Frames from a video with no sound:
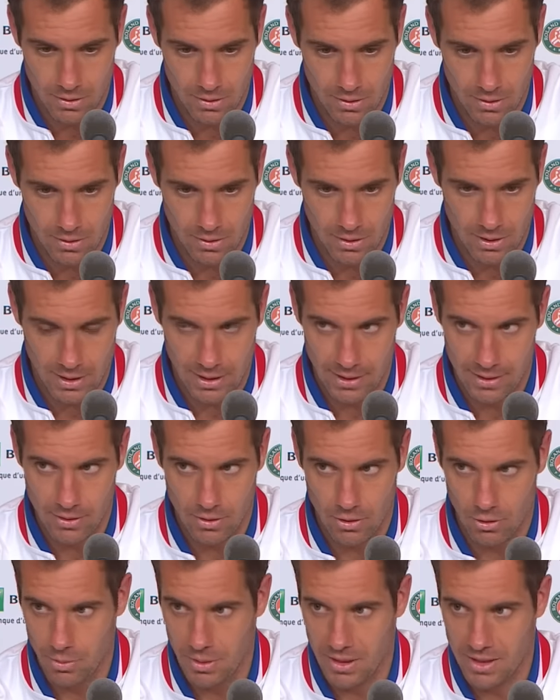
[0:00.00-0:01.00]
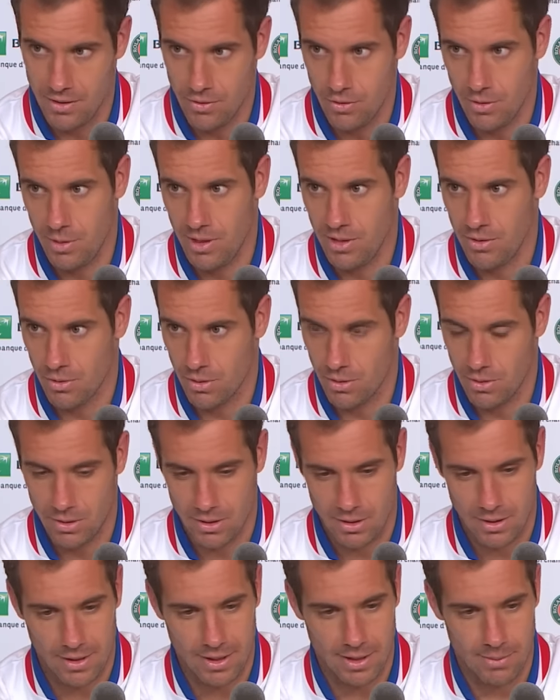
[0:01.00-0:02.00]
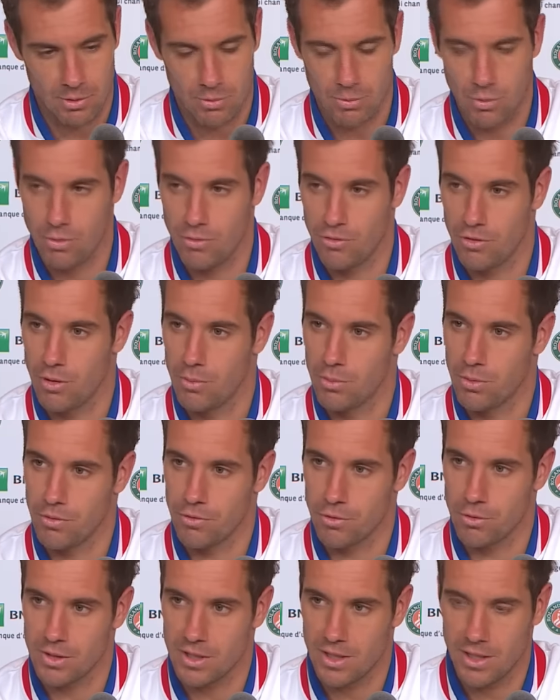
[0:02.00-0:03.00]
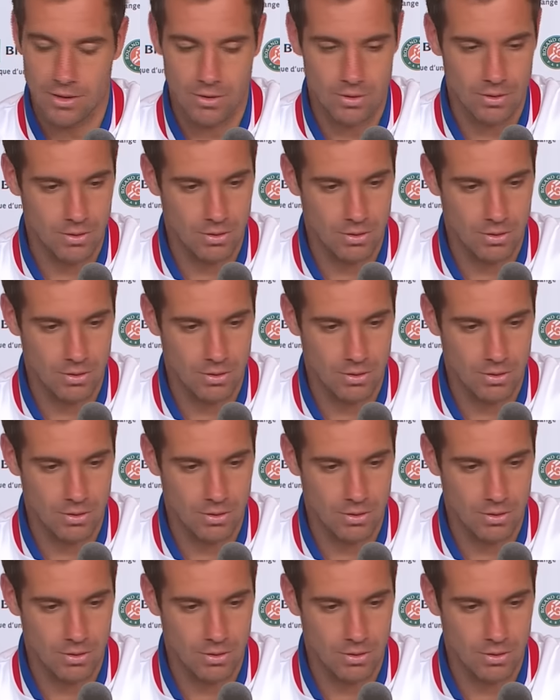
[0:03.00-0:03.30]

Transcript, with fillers: last set 5-4 um, if uh,